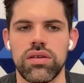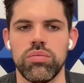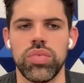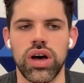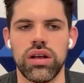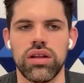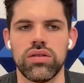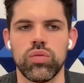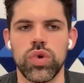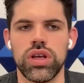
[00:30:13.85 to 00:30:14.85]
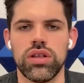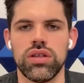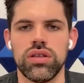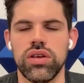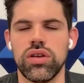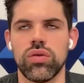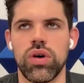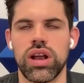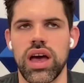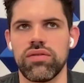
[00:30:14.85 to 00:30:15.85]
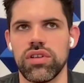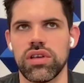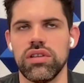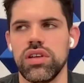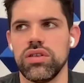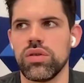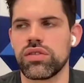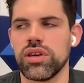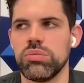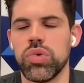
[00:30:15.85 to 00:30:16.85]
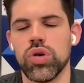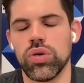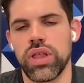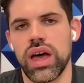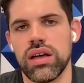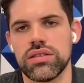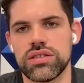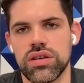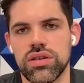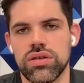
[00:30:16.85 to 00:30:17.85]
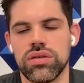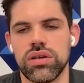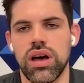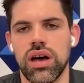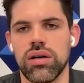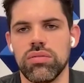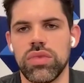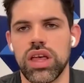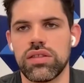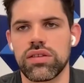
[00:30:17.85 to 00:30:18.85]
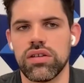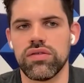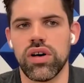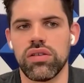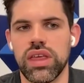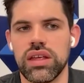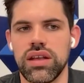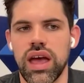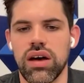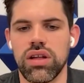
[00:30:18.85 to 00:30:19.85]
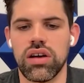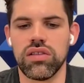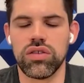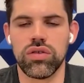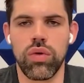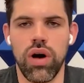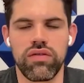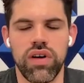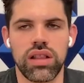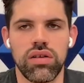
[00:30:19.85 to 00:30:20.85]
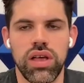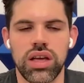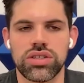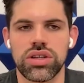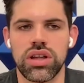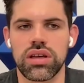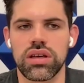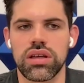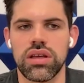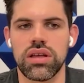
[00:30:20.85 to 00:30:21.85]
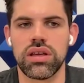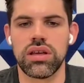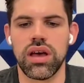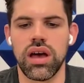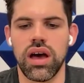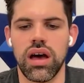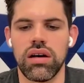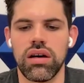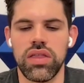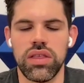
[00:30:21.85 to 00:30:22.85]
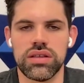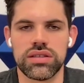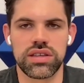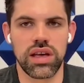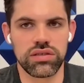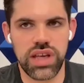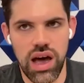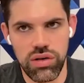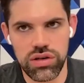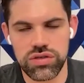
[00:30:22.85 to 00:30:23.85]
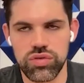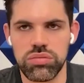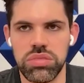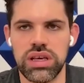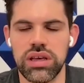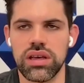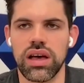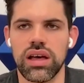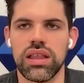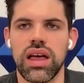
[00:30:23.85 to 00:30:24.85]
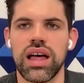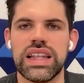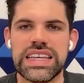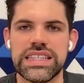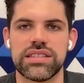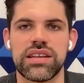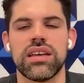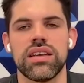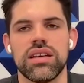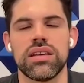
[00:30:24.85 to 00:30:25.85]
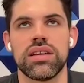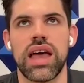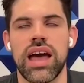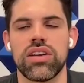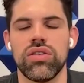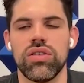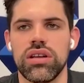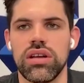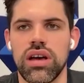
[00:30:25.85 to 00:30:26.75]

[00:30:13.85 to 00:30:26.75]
But when you don't want to have to continuously pull that, so it's going to fall then down onto Wi-Fi locationing. And then cell towers would be a least accurate